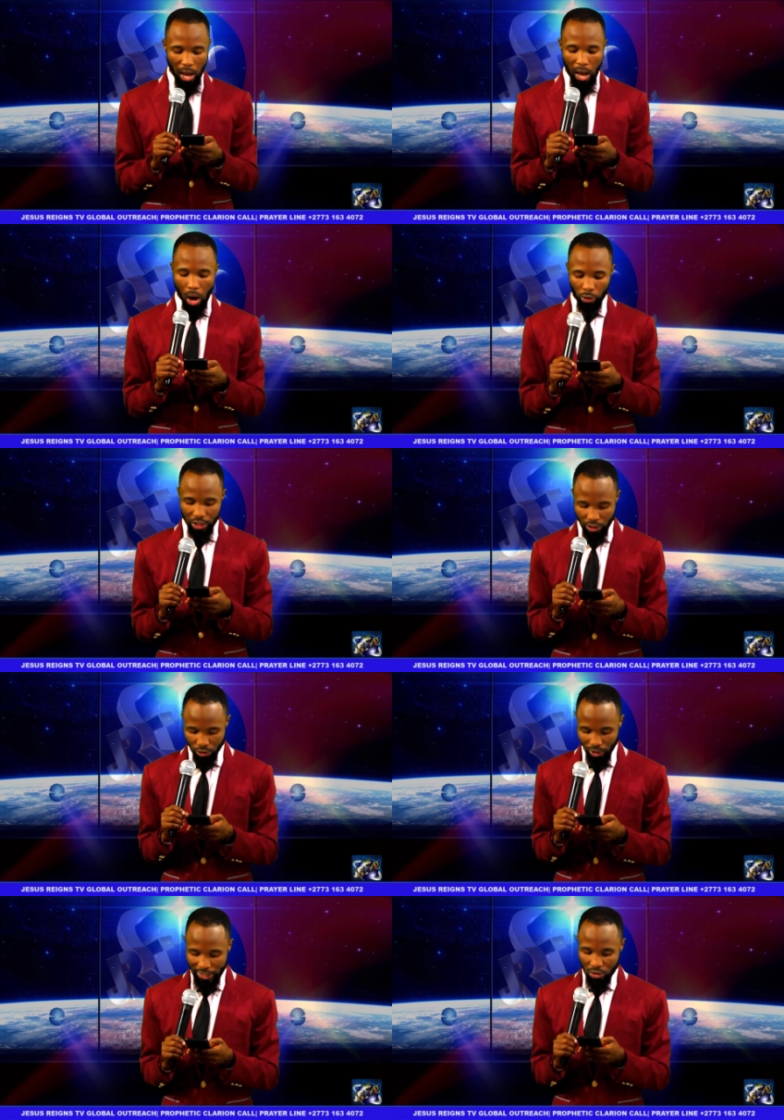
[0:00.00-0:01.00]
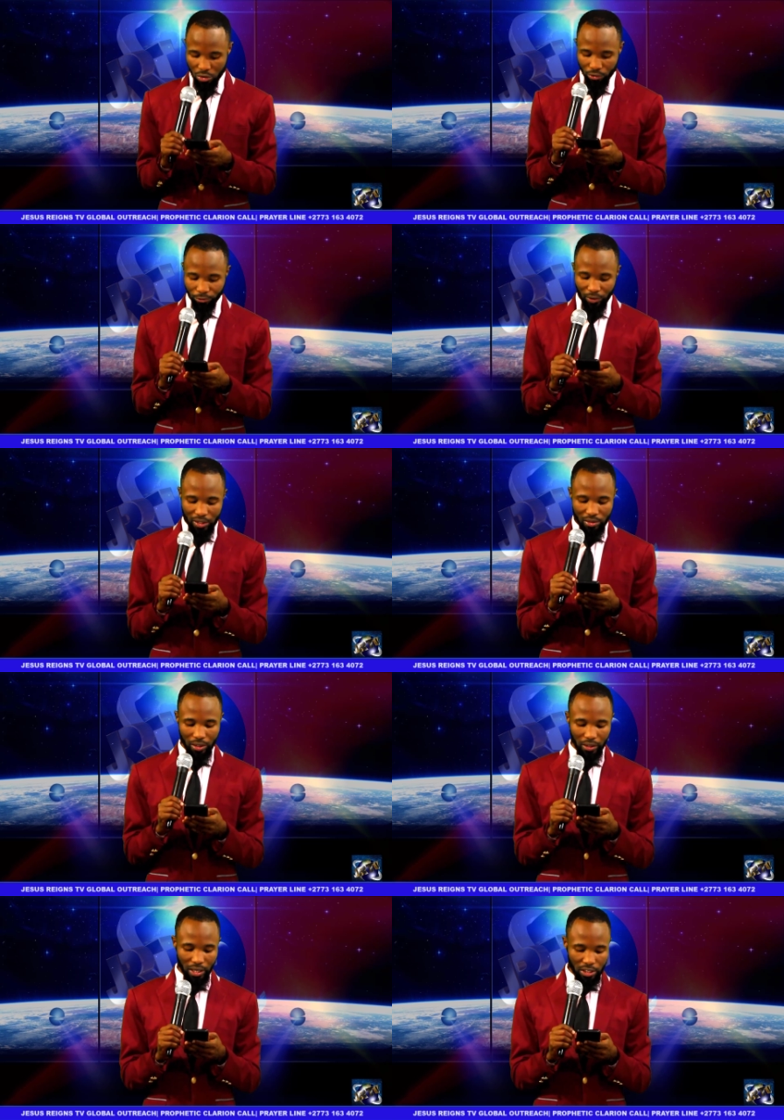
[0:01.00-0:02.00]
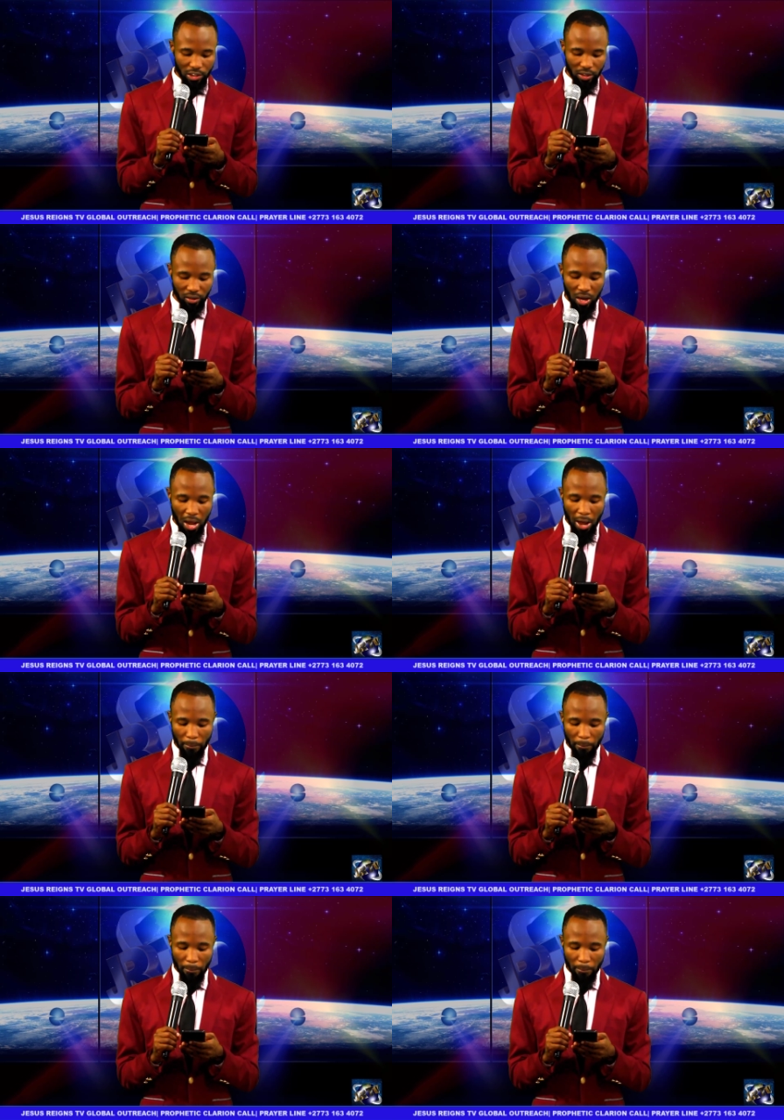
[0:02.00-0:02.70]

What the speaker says: how he tried to fix the nation